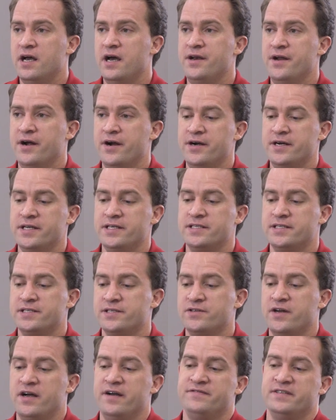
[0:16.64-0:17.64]
an artist
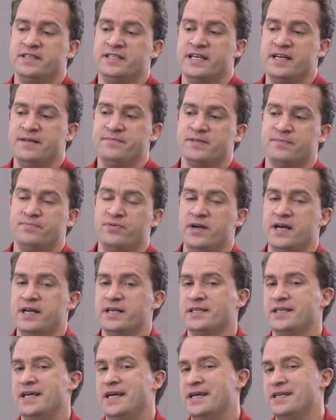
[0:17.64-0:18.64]
is oftentimes a
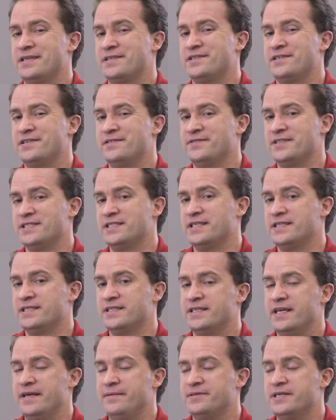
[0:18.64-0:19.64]
product and a service at the
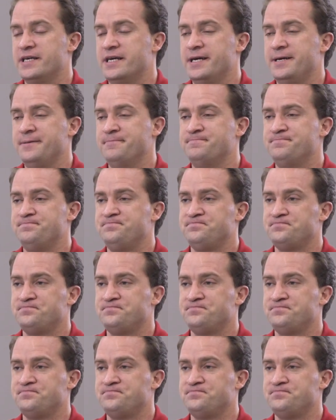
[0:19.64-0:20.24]
same time.